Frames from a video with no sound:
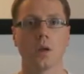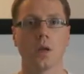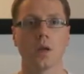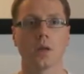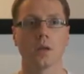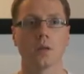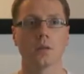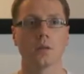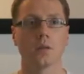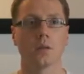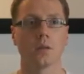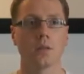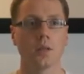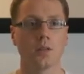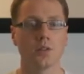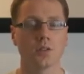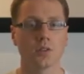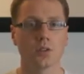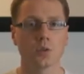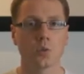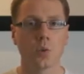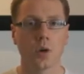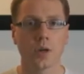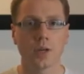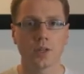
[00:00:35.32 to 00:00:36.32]
And this
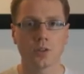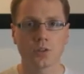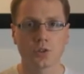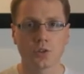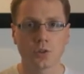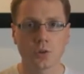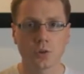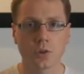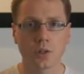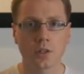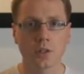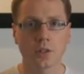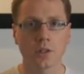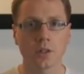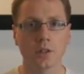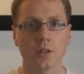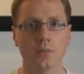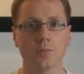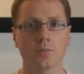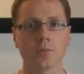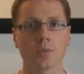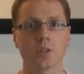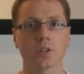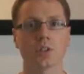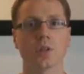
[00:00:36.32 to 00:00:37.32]
is why
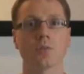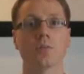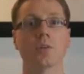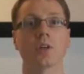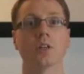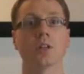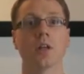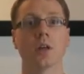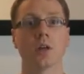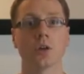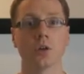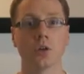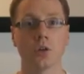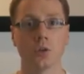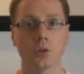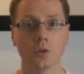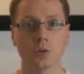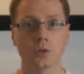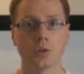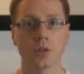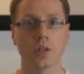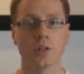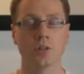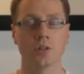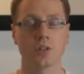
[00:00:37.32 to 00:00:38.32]
historically something like
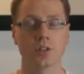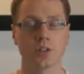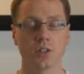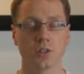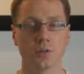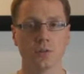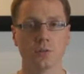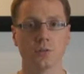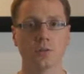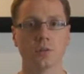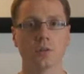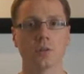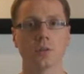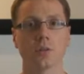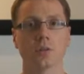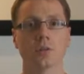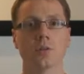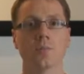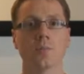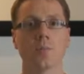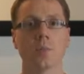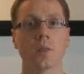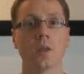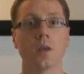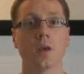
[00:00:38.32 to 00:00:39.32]
gold and silver
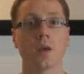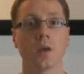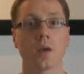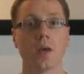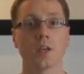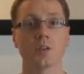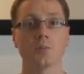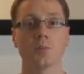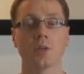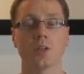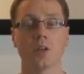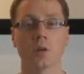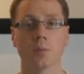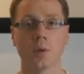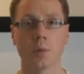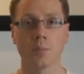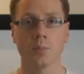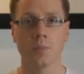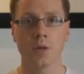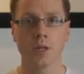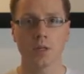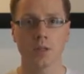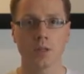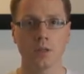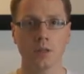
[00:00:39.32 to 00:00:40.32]
has become a
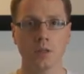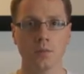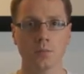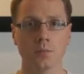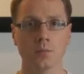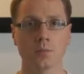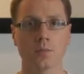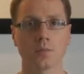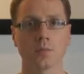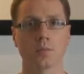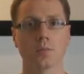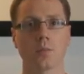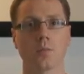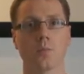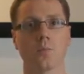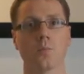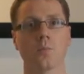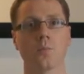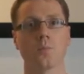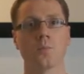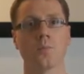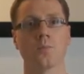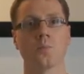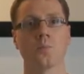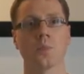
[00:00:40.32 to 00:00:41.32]
money,
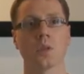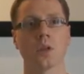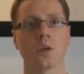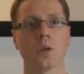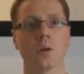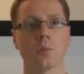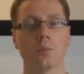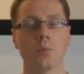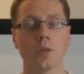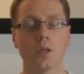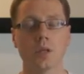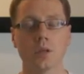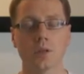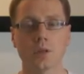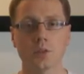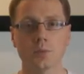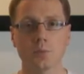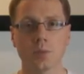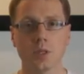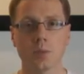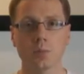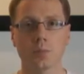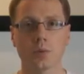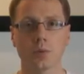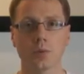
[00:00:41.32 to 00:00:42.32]
because
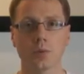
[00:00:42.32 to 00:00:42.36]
